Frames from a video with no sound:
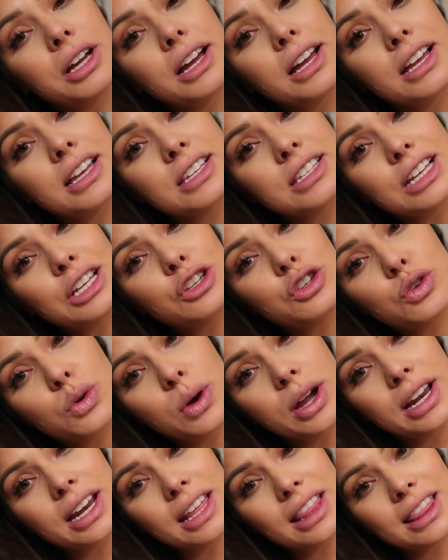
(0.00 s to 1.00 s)
guys
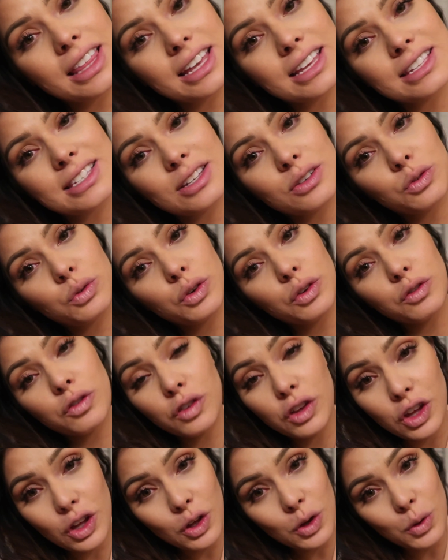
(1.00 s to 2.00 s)
enjoyed this
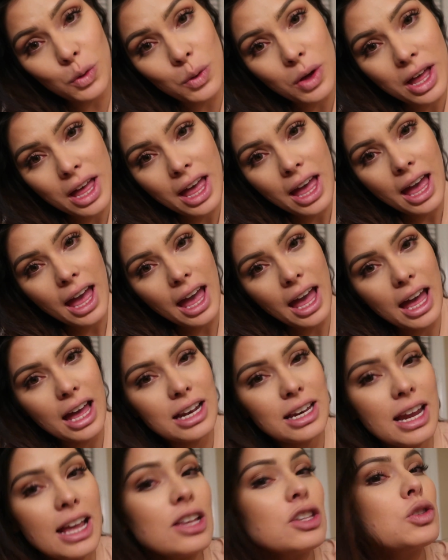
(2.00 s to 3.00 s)
review,
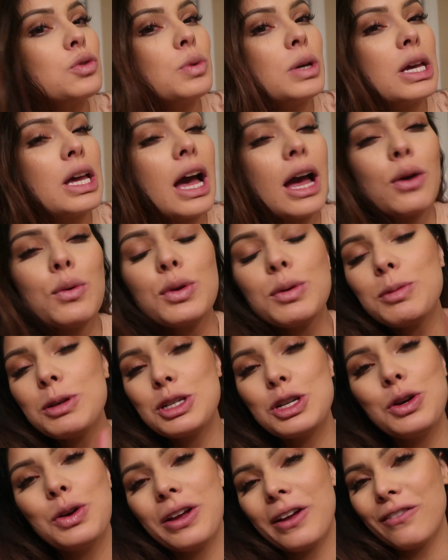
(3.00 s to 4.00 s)
and next week I will be
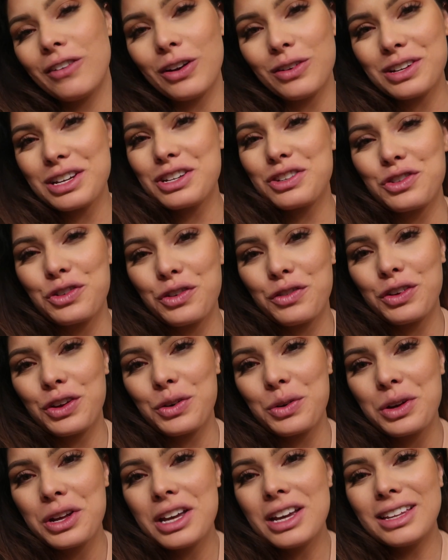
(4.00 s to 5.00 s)
doing a foundation
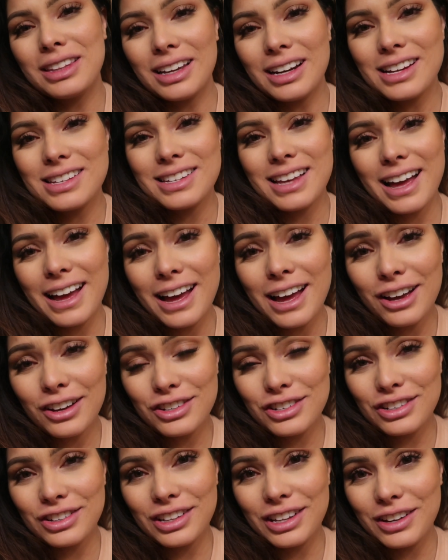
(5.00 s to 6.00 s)
review that is
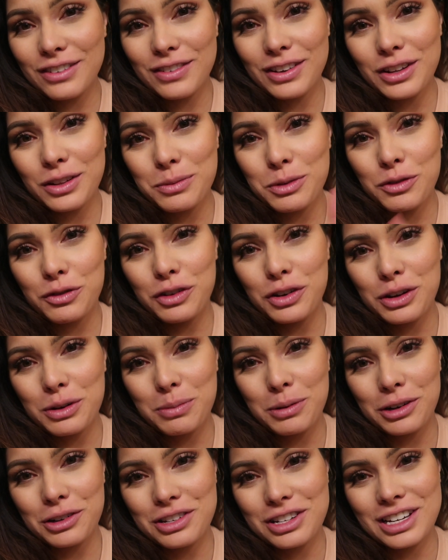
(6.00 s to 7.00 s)
actually available for you to
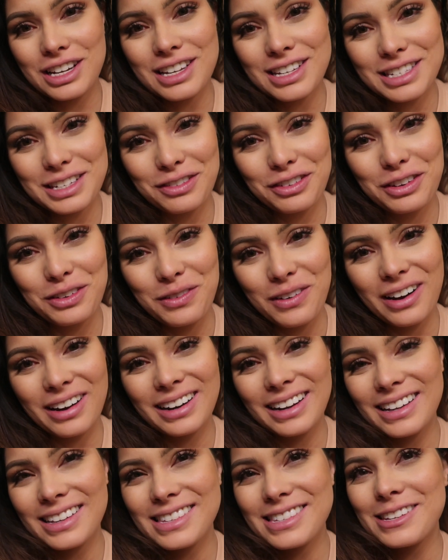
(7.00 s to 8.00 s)
purchase if you want
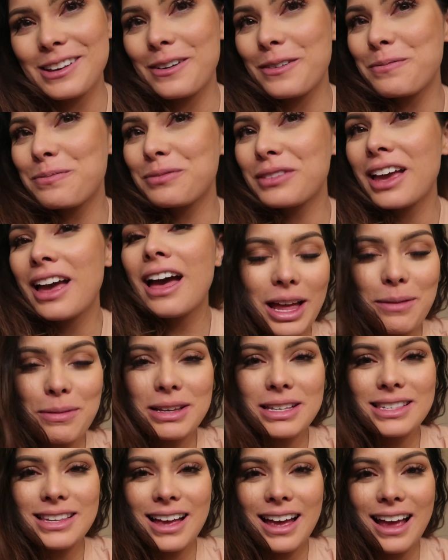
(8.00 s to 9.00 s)
it. So that
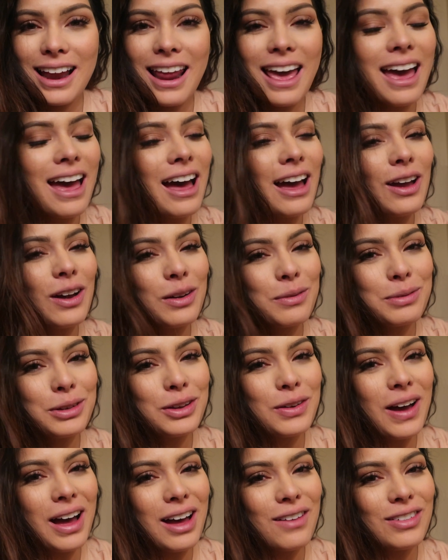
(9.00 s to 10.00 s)
being said, I hope
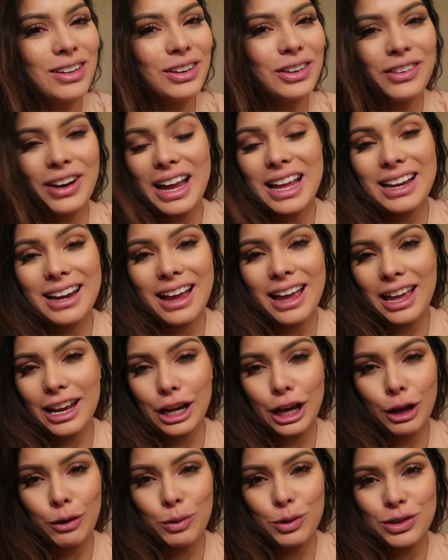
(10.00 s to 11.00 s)
you have a great night, and
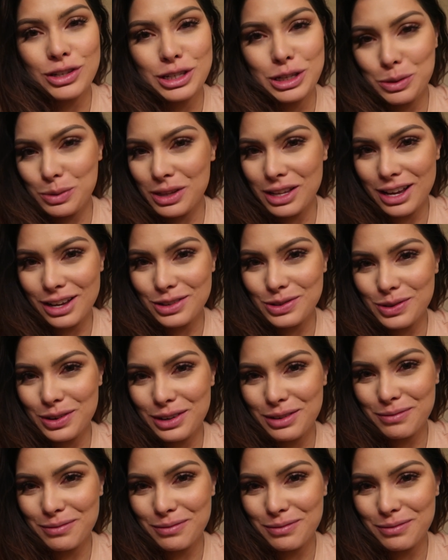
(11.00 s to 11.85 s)
I will see you in the next one.